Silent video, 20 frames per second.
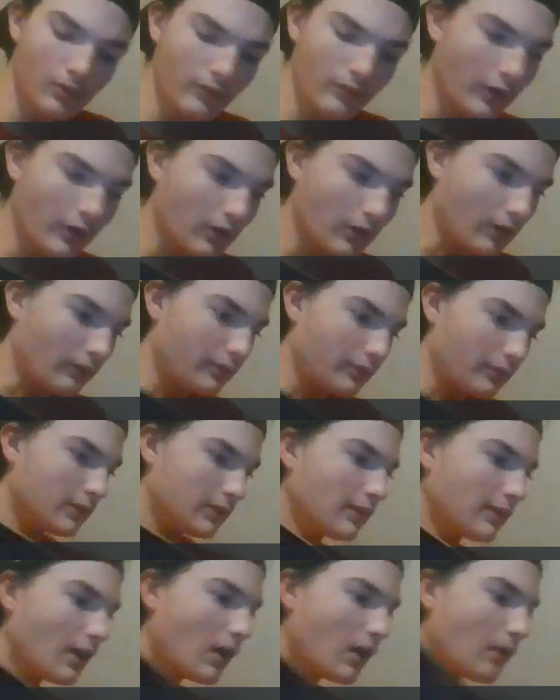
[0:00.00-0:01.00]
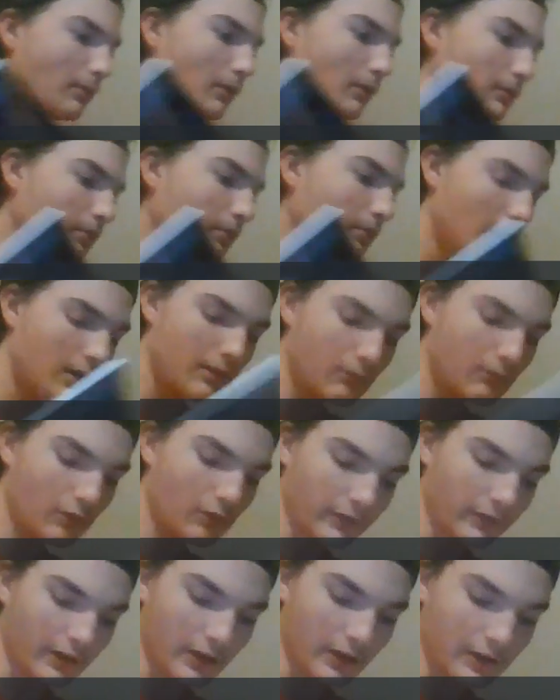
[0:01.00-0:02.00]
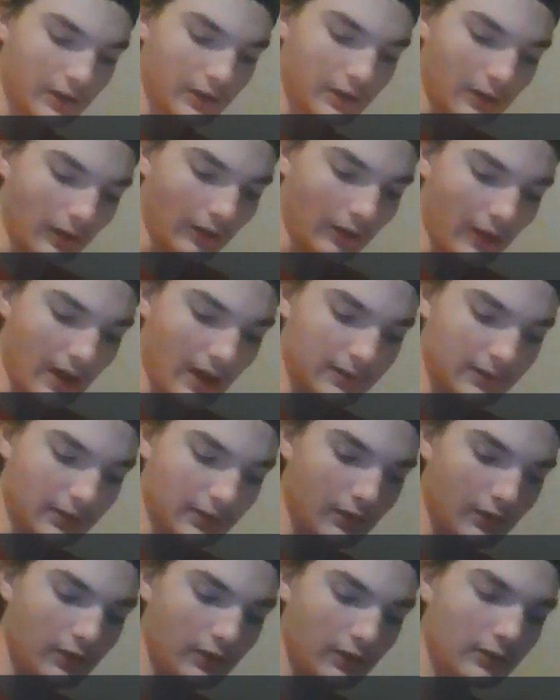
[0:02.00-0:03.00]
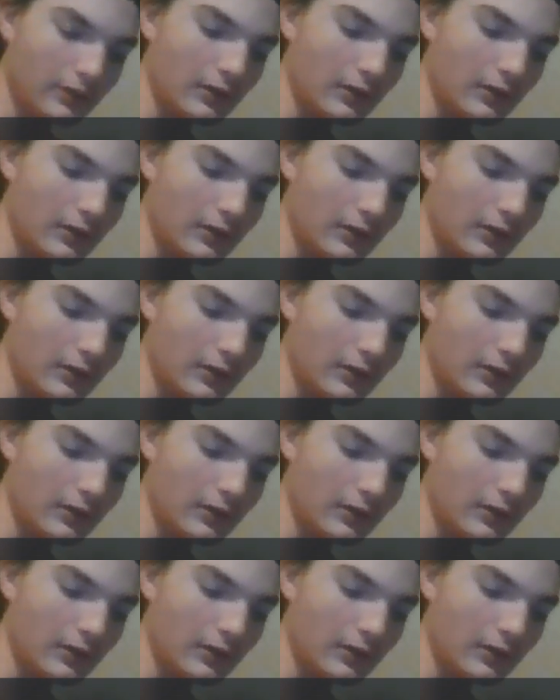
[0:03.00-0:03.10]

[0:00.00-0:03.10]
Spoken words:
Overall, this album was like classic.